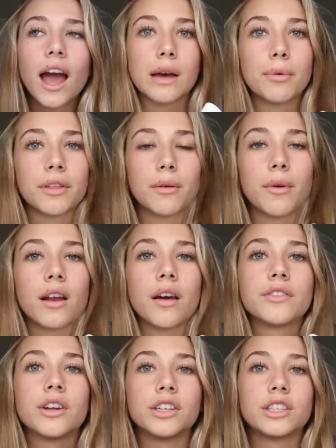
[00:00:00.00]
I put them on
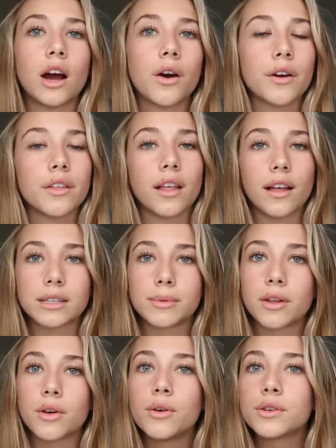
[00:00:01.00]
after a shower. They last me
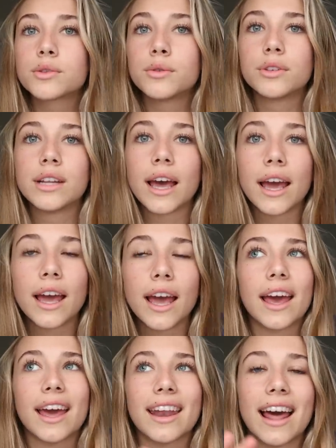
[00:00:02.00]
the whole school day,
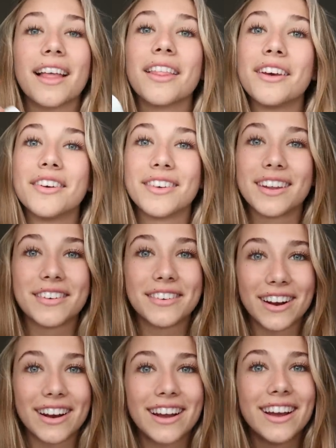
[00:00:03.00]
and I live in a
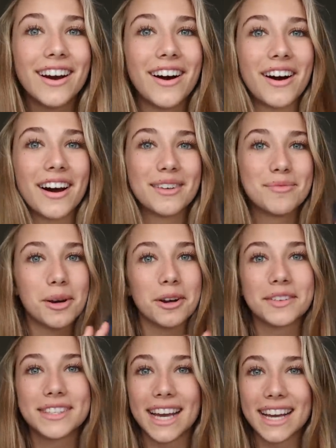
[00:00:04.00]
very hot part
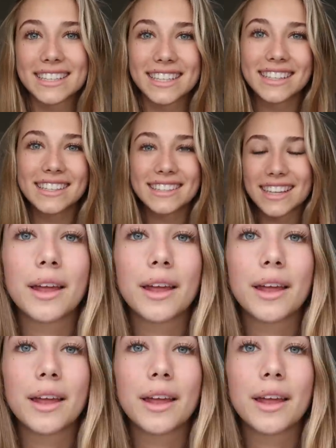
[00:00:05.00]
of Texas.